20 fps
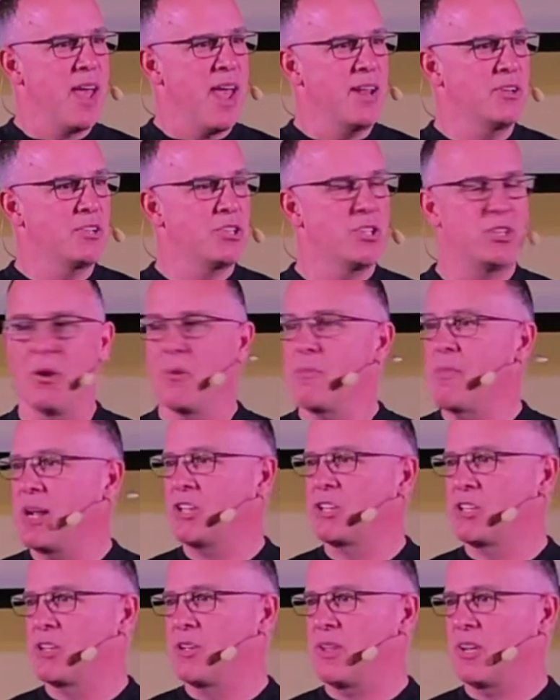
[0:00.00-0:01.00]
and so
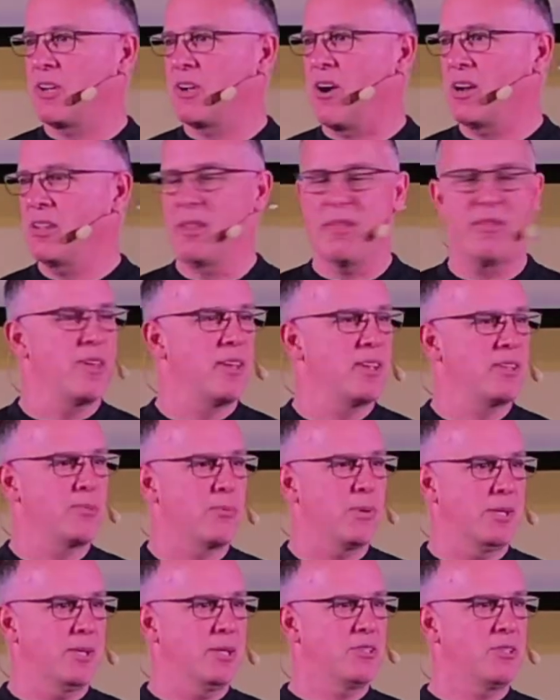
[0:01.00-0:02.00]
much so that Carla
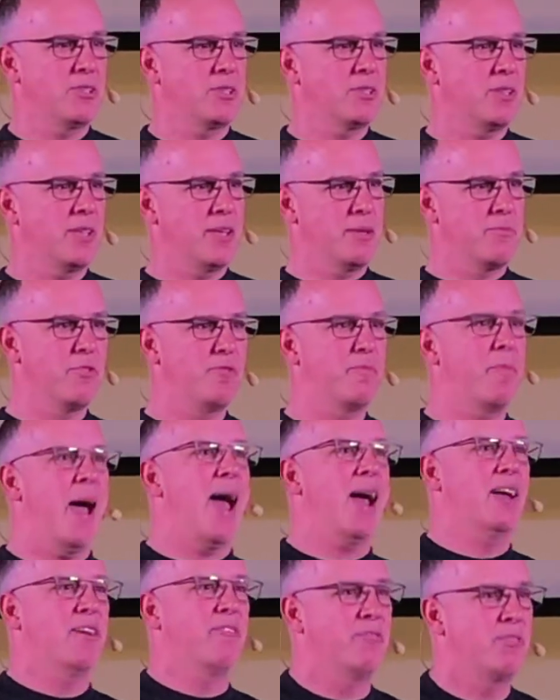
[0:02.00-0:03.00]
thinks, well, let's just like move
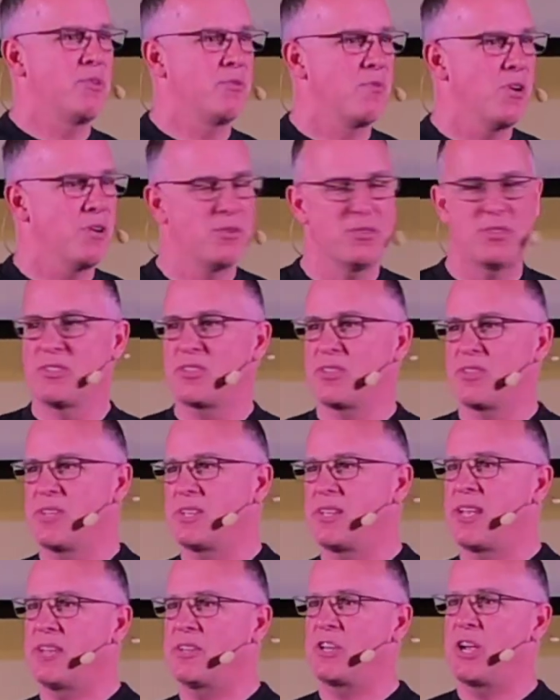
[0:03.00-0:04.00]
back a few rows. And so they
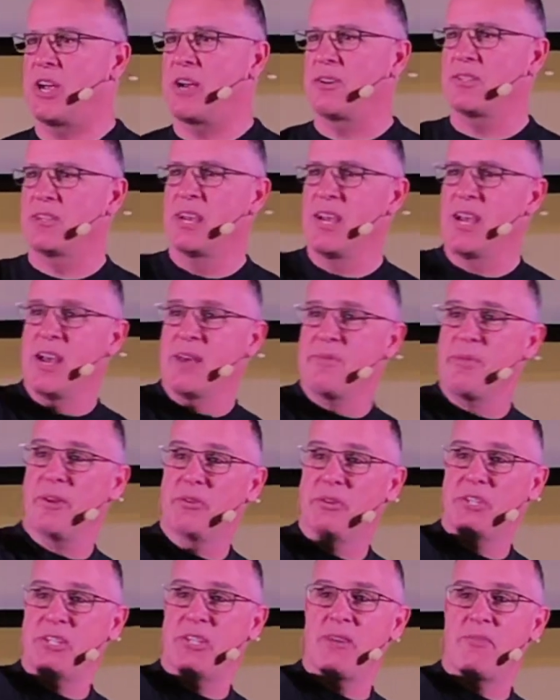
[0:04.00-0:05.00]
take chairs, and they
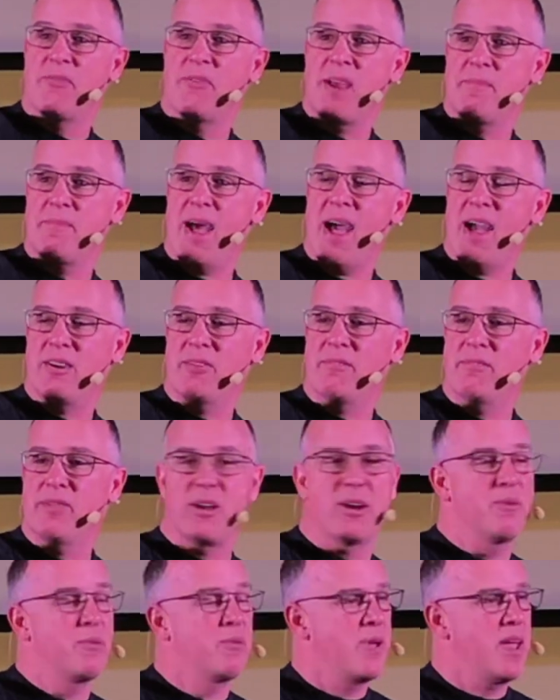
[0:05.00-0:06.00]
go sit right back over
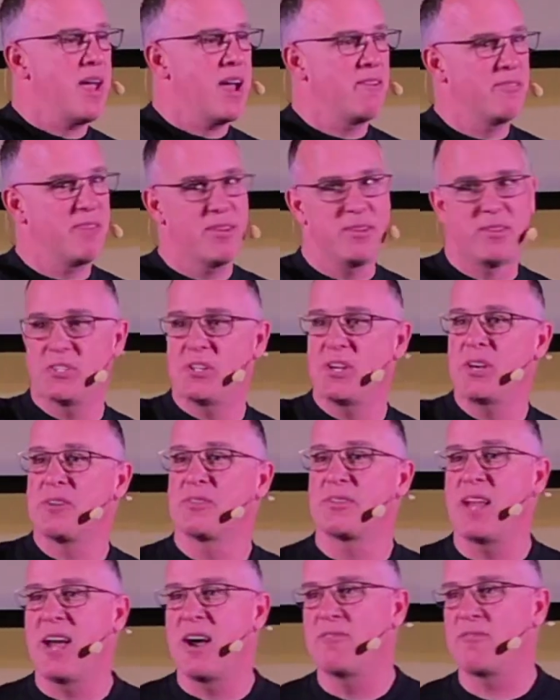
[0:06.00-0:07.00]
there where we have the
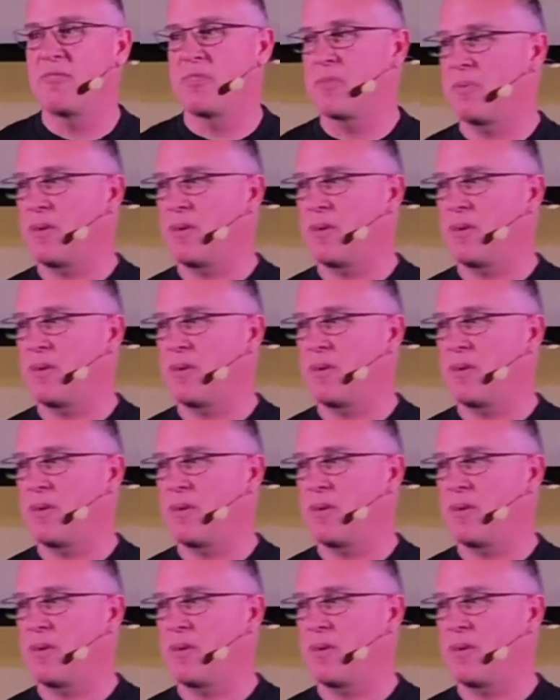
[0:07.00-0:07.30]
chairs now for the